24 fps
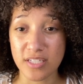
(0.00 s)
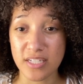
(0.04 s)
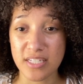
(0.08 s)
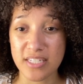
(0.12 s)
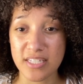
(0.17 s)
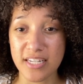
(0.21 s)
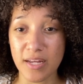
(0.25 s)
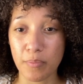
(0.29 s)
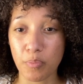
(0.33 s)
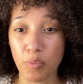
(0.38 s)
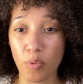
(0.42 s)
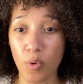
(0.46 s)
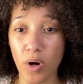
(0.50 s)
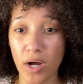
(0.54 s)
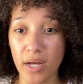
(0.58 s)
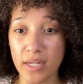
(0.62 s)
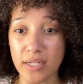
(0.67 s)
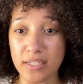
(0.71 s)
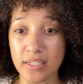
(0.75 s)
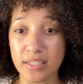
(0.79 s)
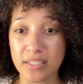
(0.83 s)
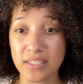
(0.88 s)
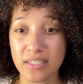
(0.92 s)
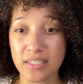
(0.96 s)
Step 1,
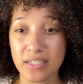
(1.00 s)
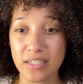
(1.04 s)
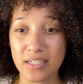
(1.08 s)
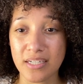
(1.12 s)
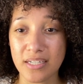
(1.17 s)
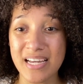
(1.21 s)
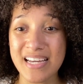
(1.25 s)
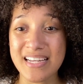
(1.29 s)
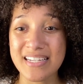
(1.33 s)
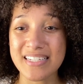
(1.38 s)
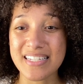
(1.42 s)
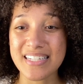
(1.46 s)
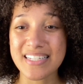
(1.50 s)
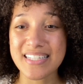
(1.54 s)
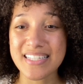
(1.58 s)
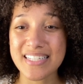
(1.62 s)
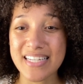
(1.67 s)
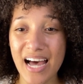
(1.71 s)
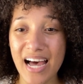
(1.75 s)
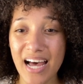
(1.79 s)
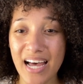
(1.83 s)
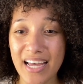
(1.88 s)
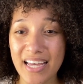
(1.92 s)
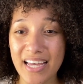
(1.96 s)

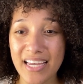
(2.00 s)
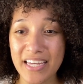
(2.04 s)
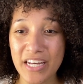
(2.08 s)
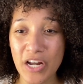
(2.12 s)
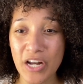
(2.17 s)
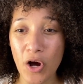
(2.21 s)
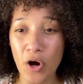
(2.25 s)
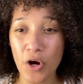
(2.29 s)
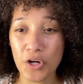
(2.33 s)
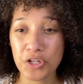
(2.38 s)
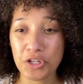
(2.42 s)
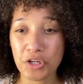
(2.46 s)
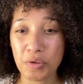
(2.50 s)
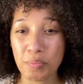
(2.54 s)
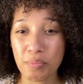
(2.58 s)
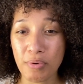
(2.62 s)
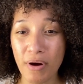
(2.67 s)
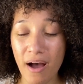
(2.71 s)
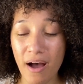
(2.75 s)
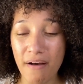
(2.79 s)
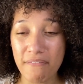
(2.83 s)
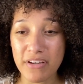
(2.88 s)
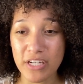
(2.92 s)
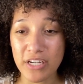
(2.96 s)
decide on your
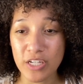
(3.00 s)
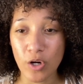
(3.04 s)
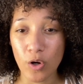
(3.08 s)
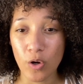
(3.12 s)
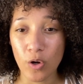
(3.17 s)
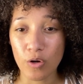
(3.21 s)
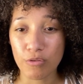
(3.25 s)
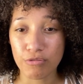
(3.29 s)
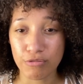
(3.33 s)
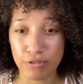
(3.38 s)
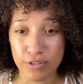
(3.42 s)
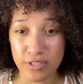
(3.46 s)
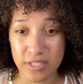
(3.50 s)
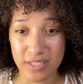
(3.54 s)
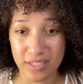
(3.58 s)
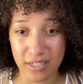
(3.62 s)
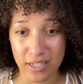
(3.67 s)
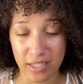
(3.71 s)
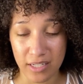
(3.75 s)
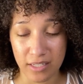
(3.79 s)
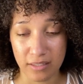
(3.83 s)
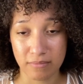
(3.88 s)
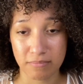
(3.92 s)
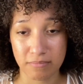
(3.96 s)
profit goal for today.